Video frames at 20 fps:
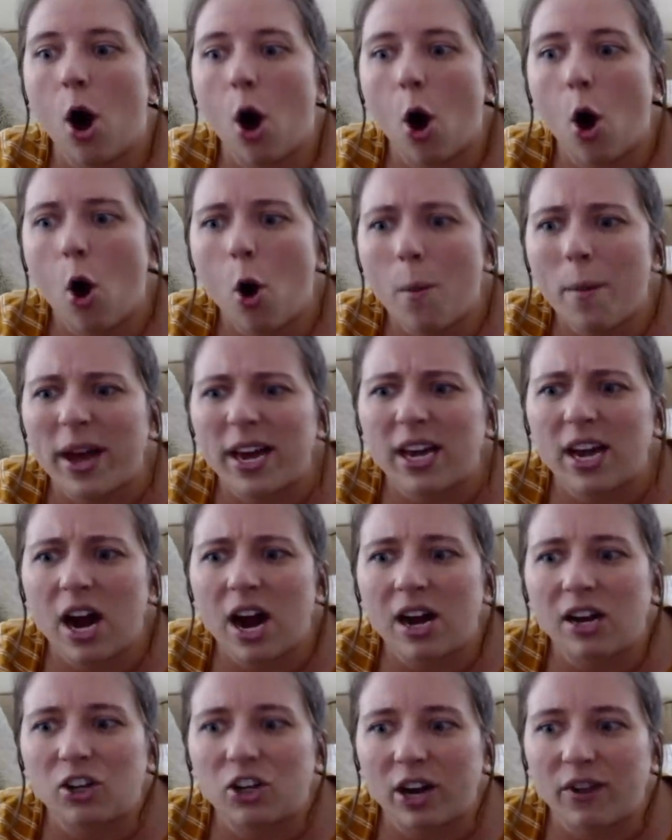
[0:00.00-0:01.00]
Oh my
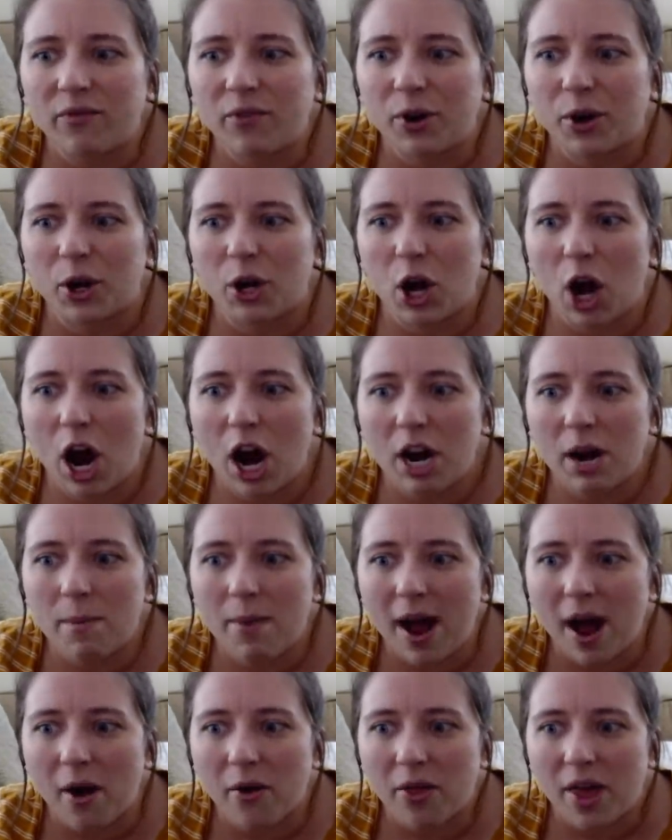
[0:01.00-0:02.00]
gosh, I forgot
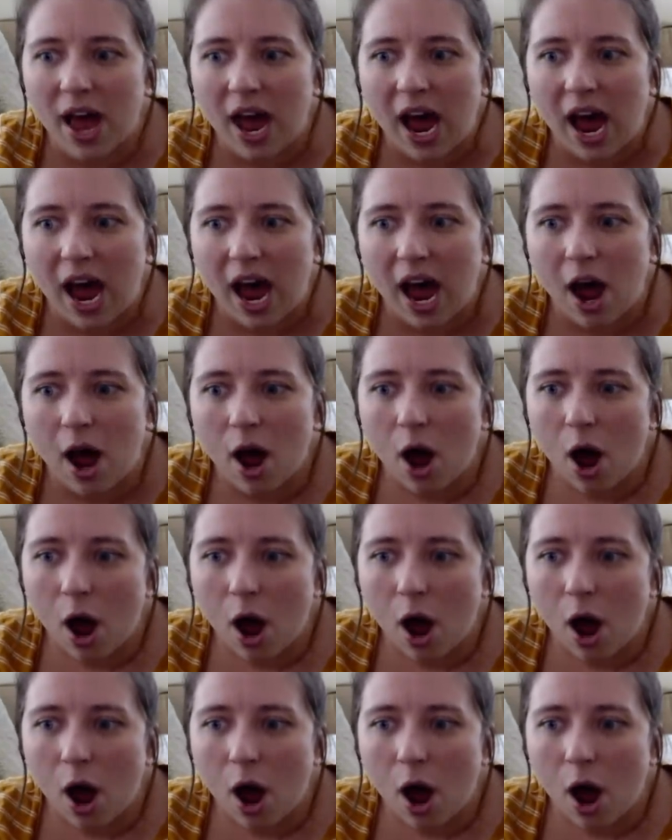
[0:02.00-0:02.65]
about that.